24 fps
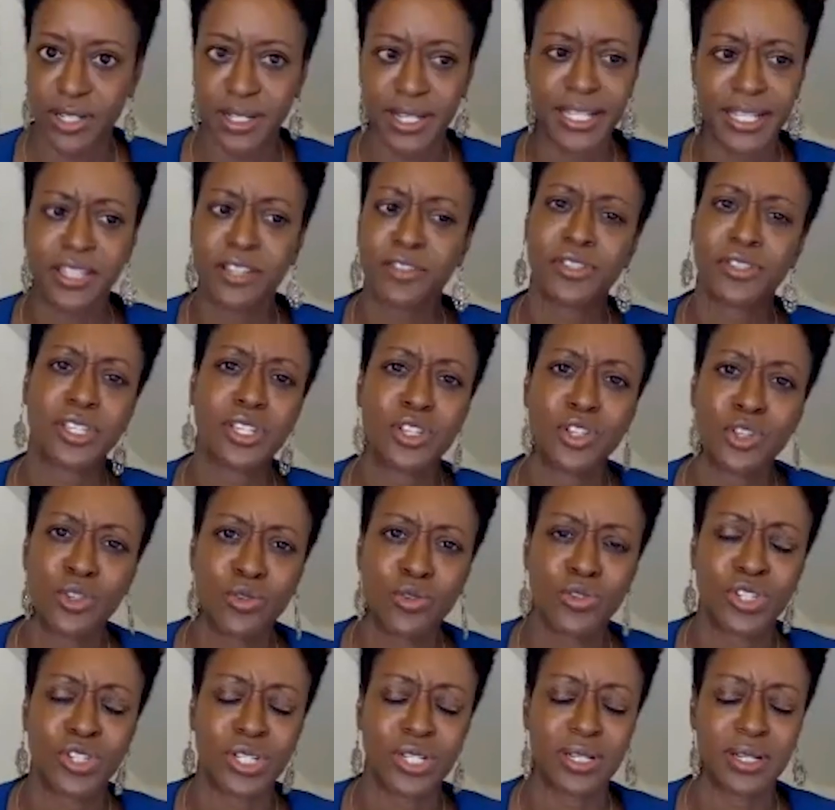Like there's a
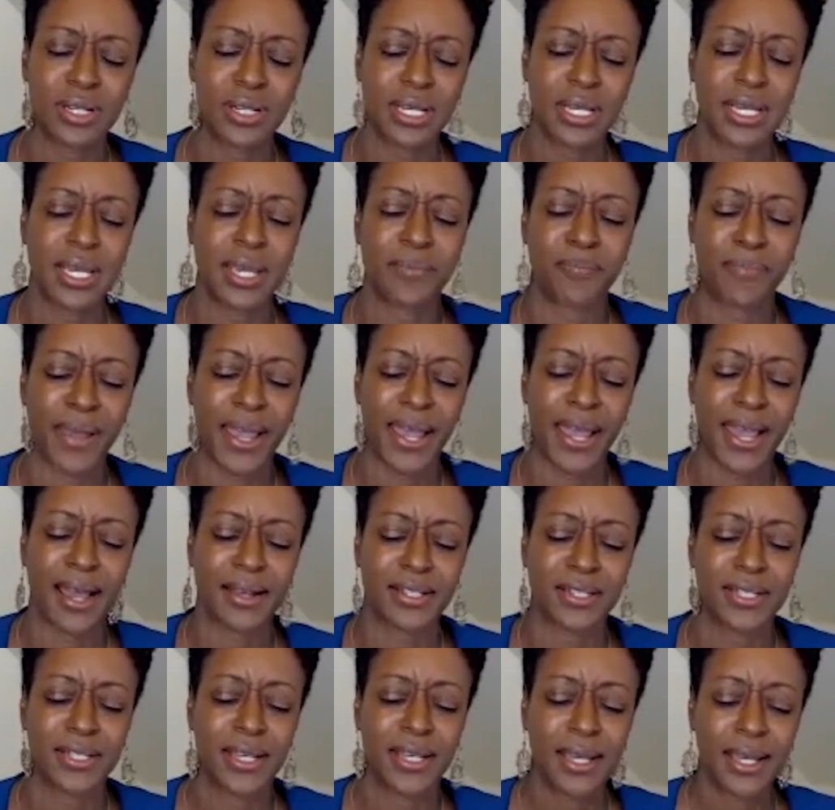huge
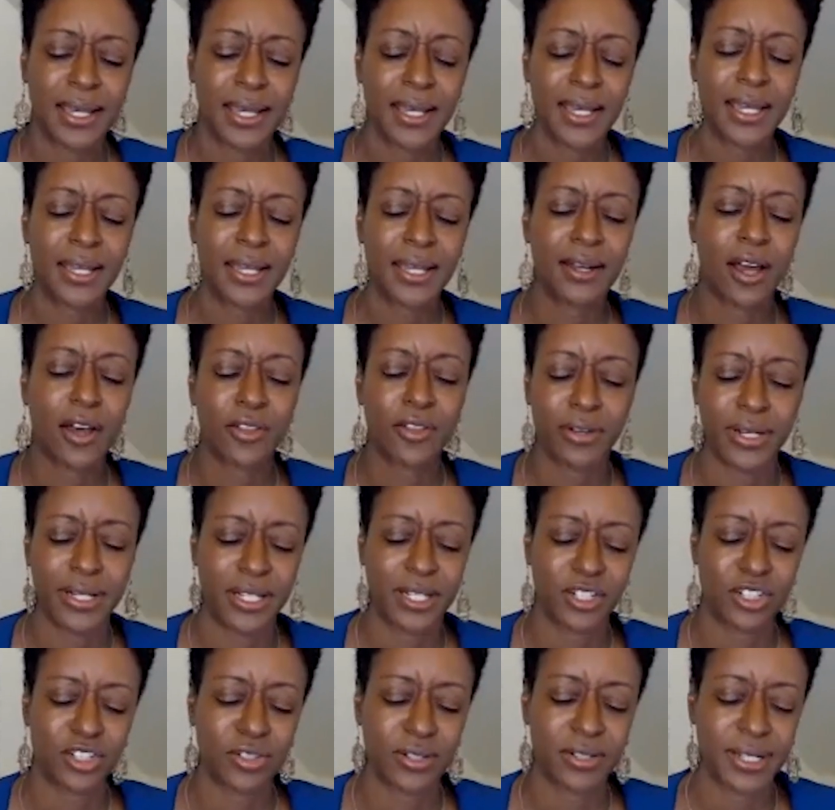impact in other
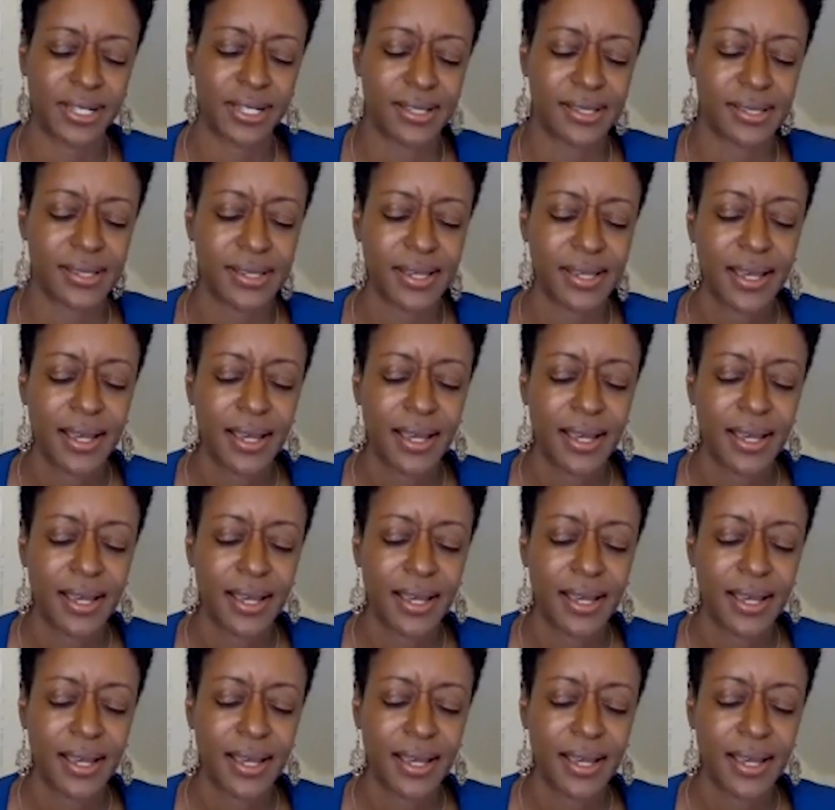industries.